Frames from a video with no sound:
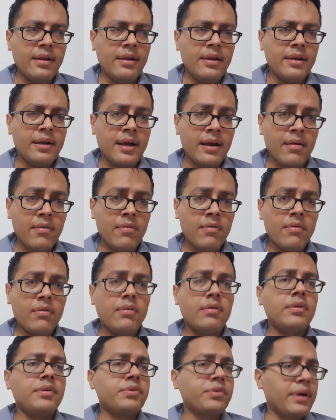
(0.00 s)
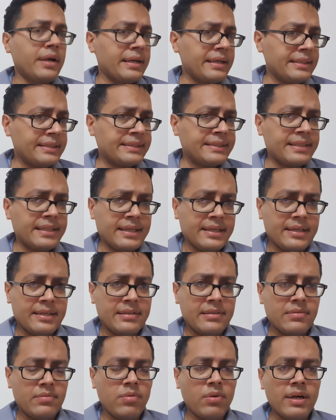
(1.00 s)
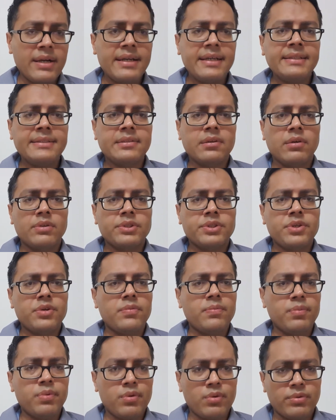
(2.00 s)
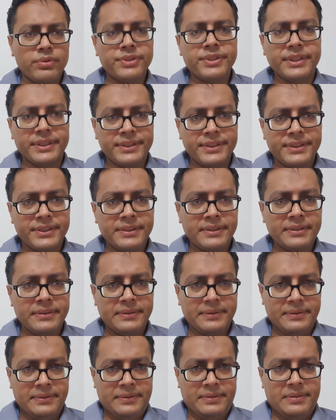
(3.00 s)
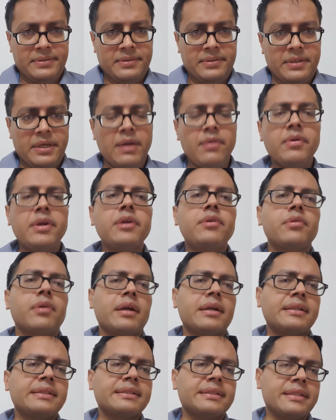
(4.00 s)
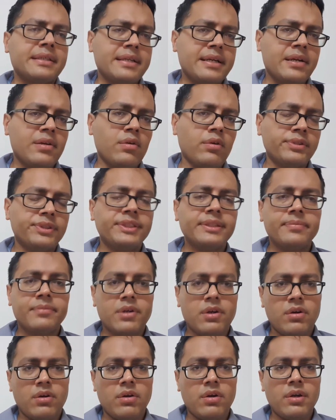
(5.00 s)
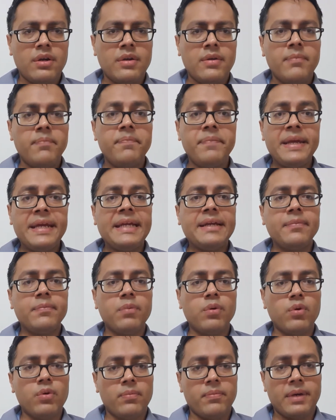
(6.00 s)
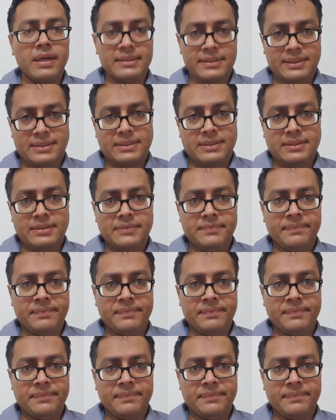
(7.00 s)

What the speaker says: Now to understand what is osteoporosis, you need to understand a concept called peak bone mass.